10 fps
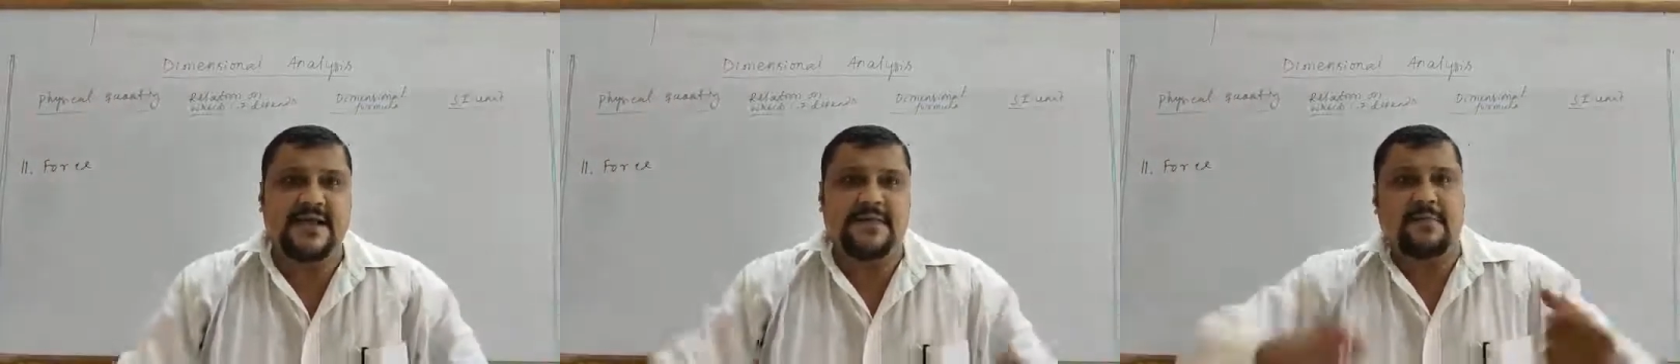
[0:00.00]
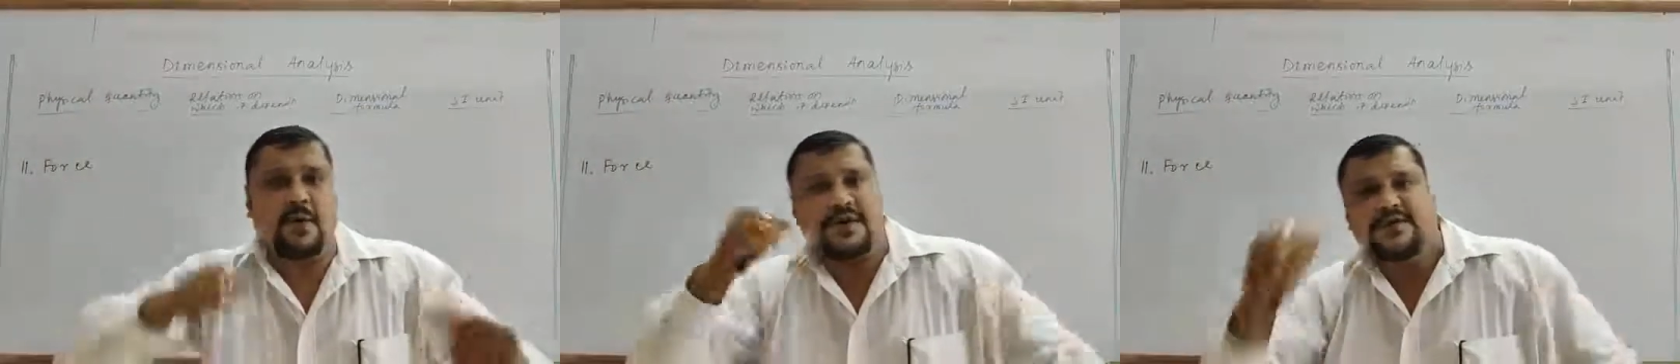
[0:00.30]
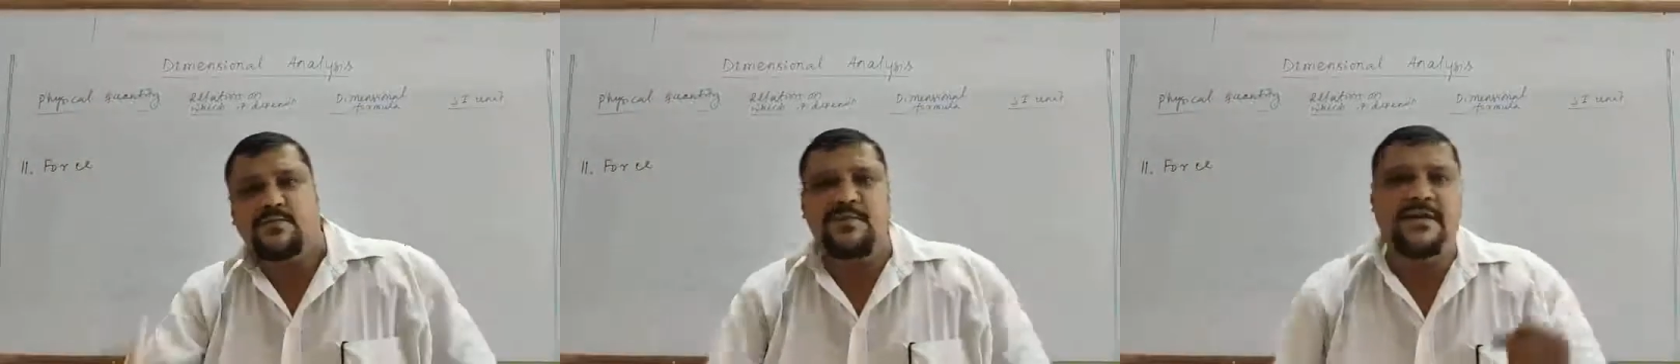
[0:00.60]
If a body
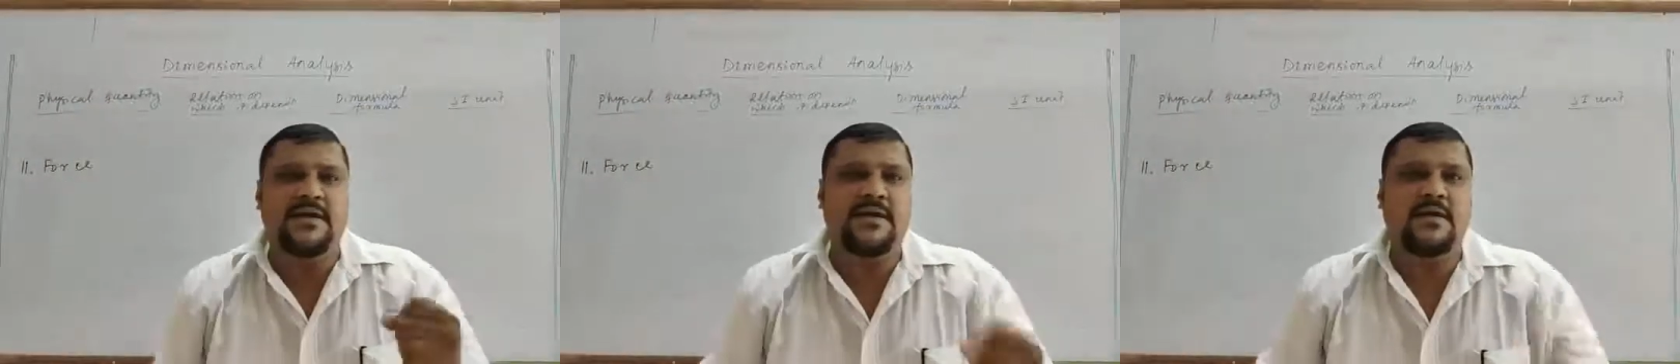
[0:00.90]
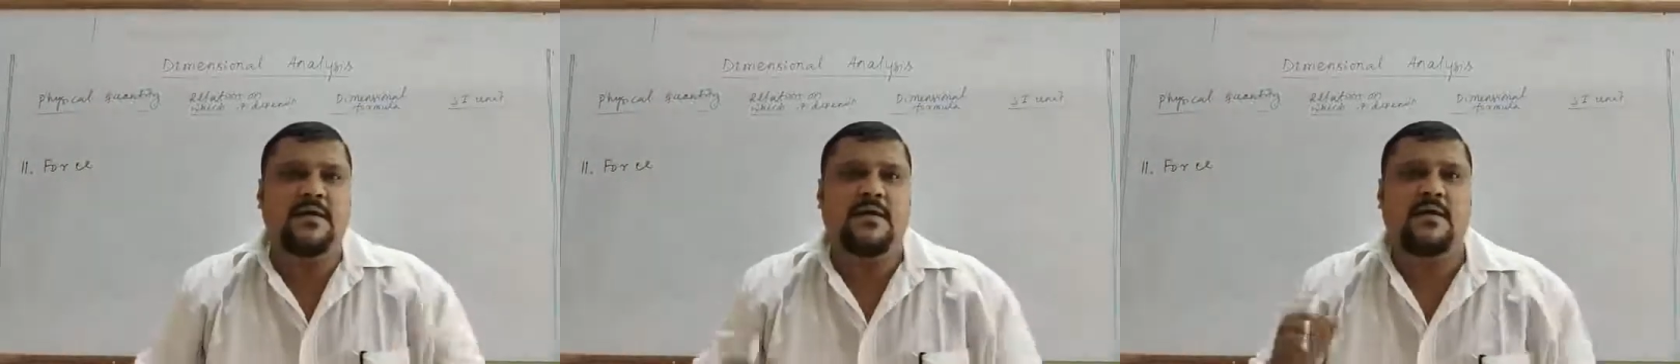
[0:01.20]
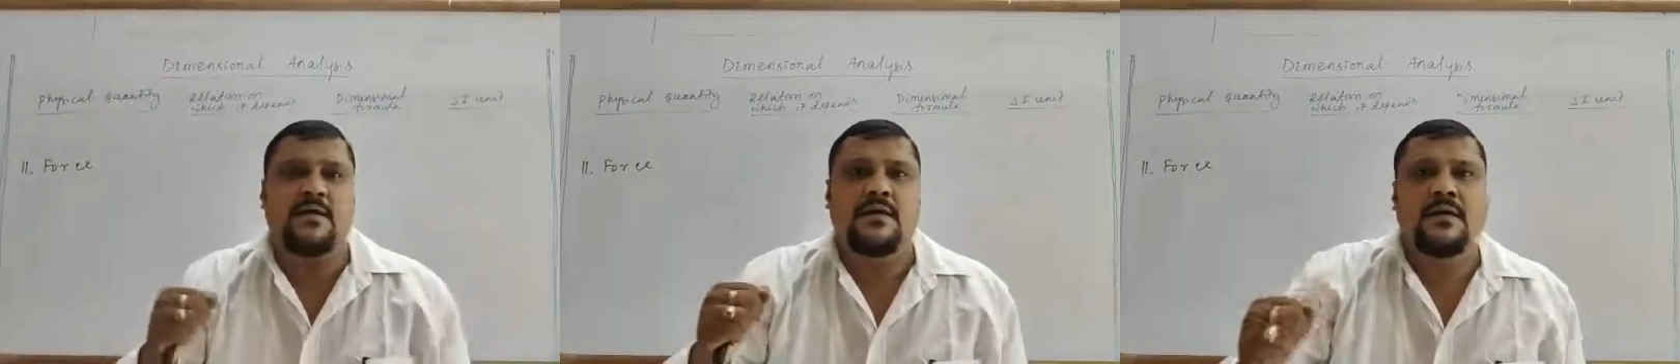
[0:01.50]
is moving
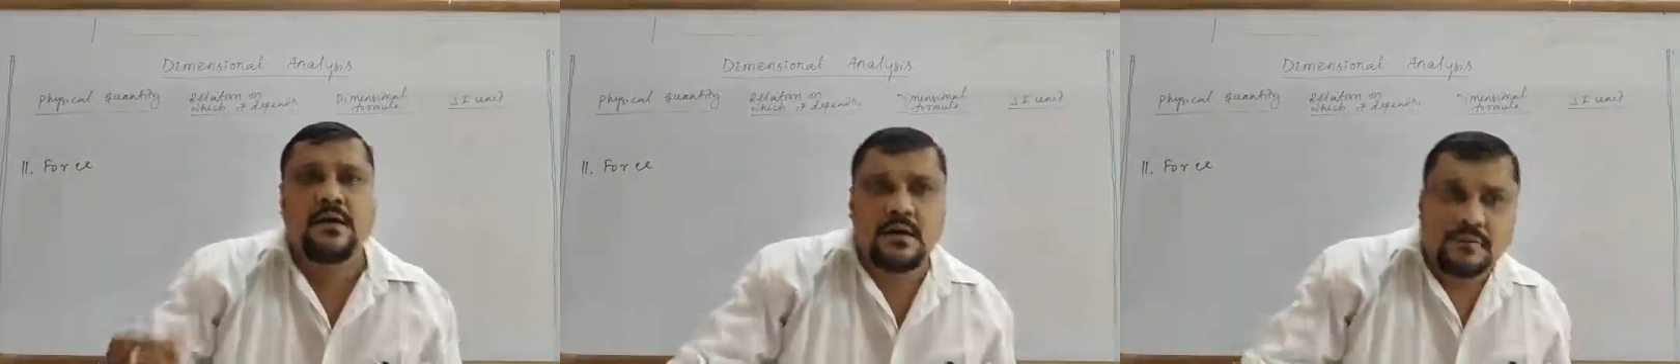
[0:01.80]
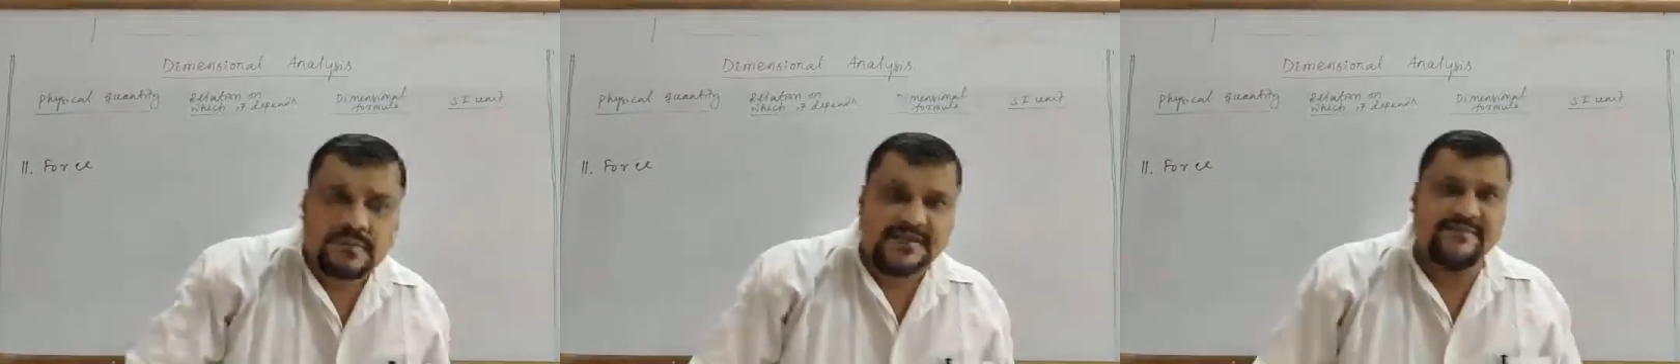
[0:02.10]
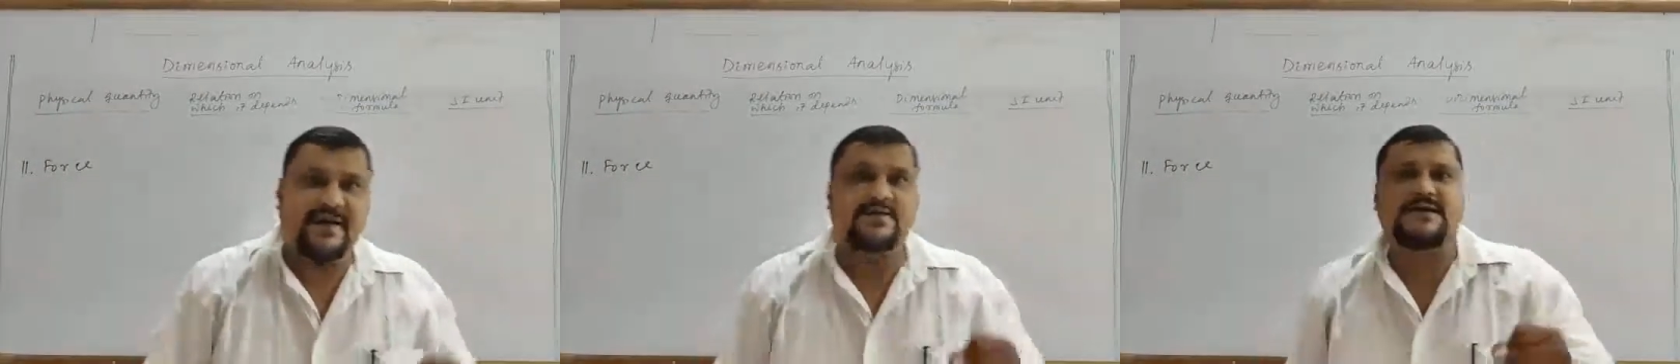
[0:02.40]
with a
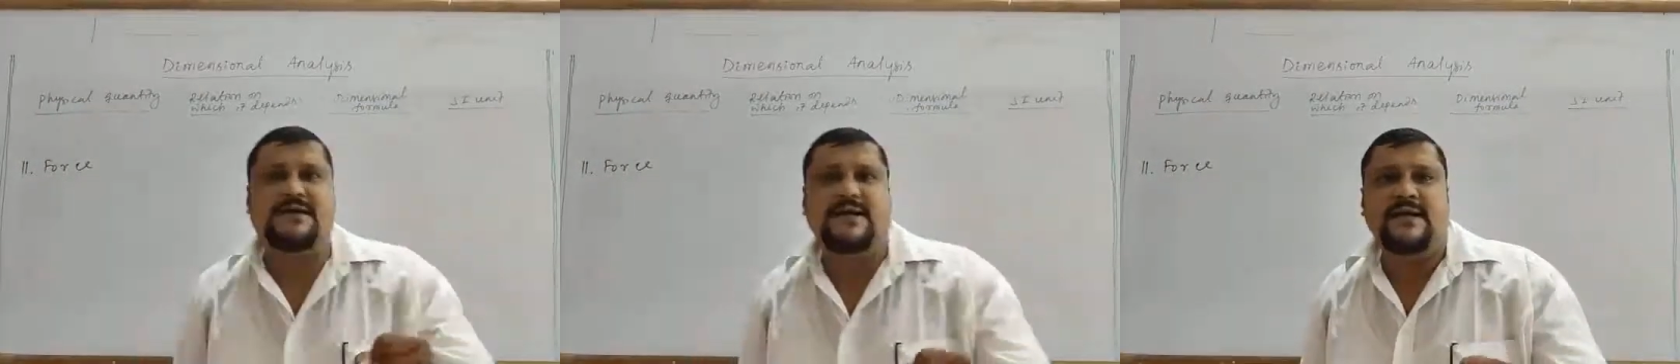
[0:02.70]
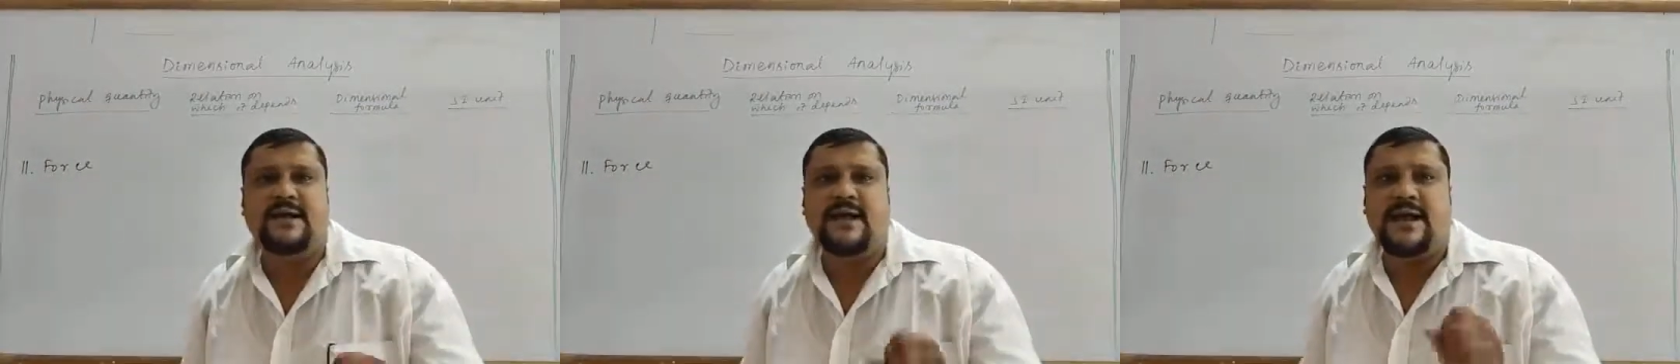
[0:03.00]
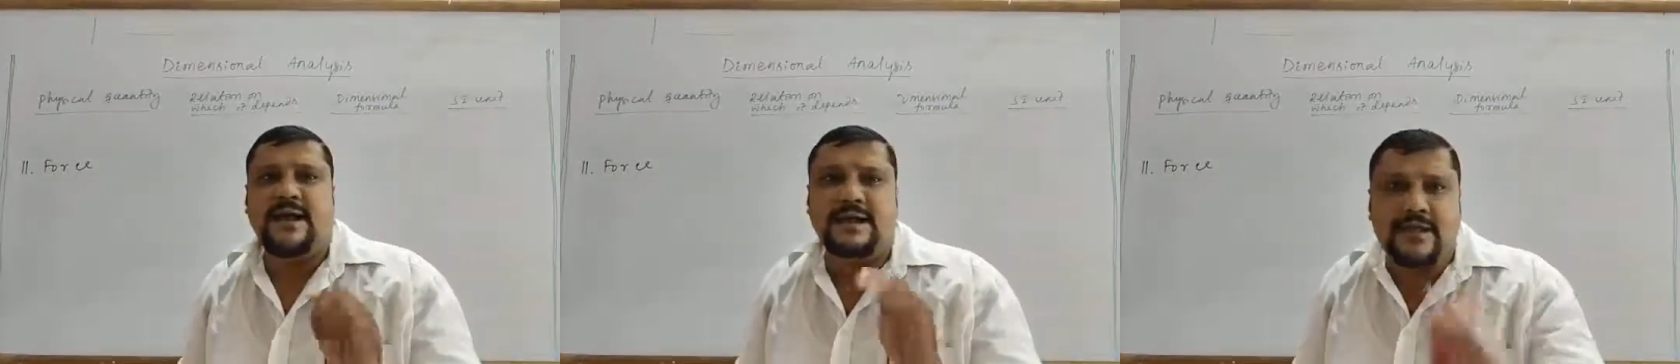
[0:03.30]
velocity
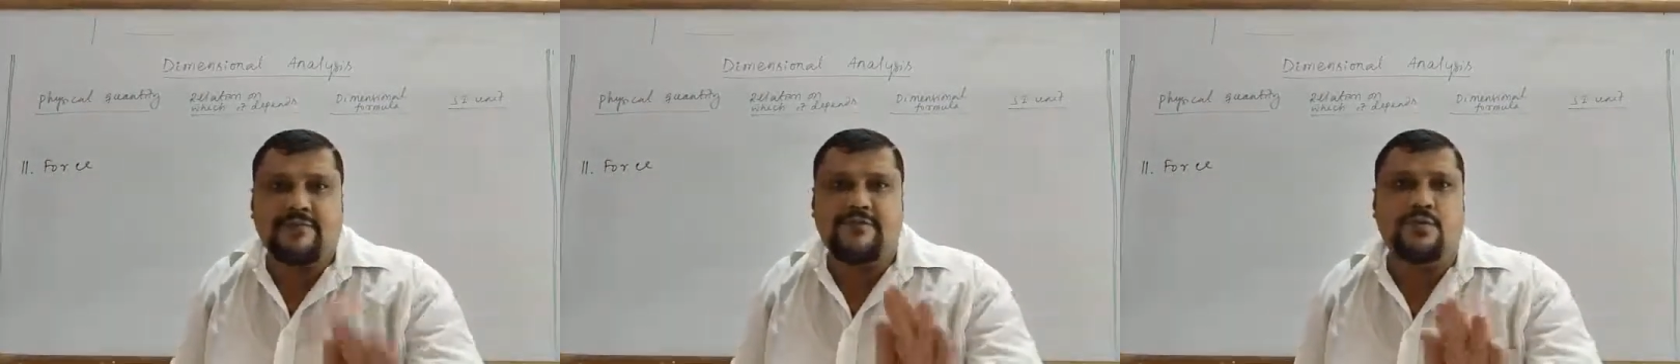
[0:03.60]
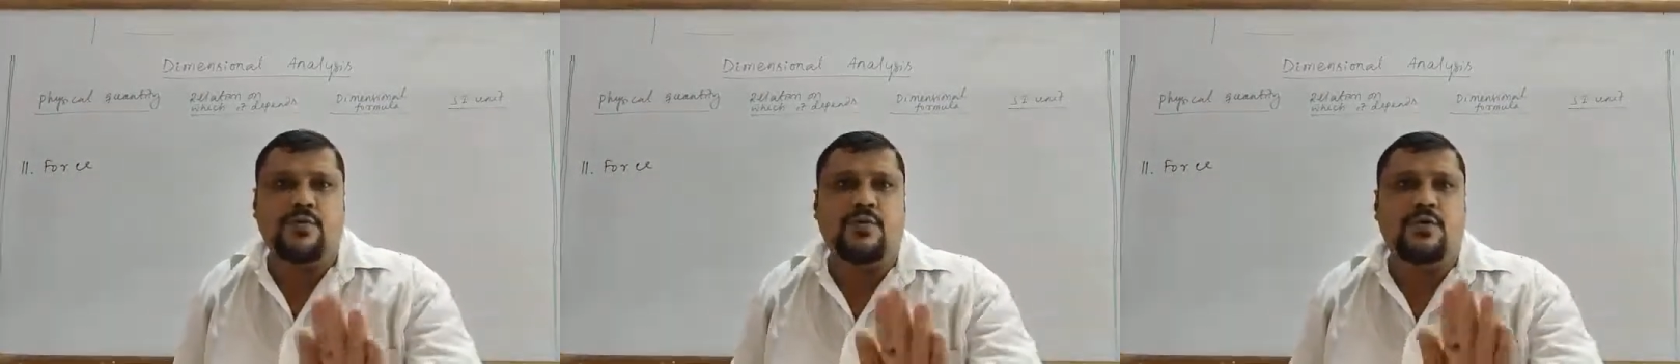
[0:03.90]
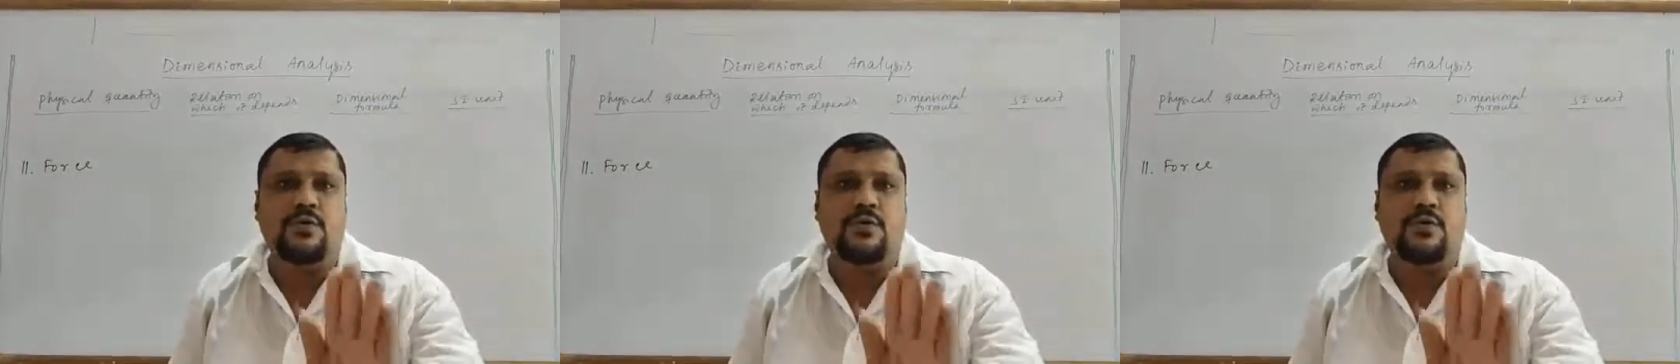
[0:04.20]
and if you